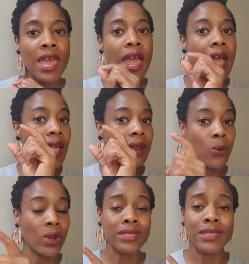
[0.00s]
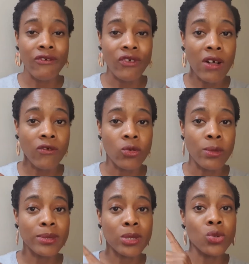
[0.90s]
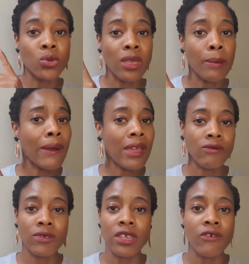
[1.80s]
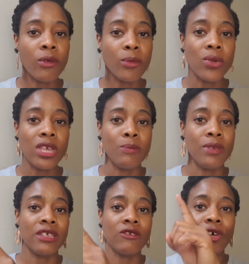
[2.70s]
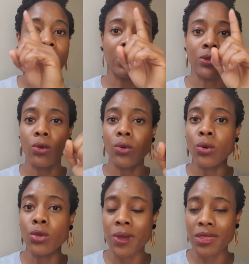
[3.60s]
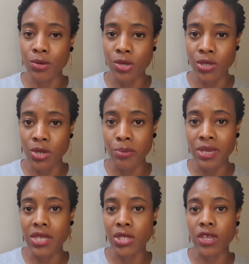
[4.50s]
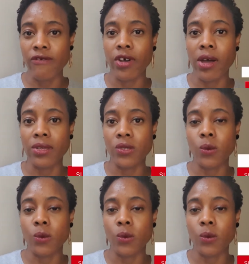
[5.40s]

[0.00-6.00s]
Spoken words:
And when I say file formats, I'm talking about everything from your EPS file all the way through to your PNG file as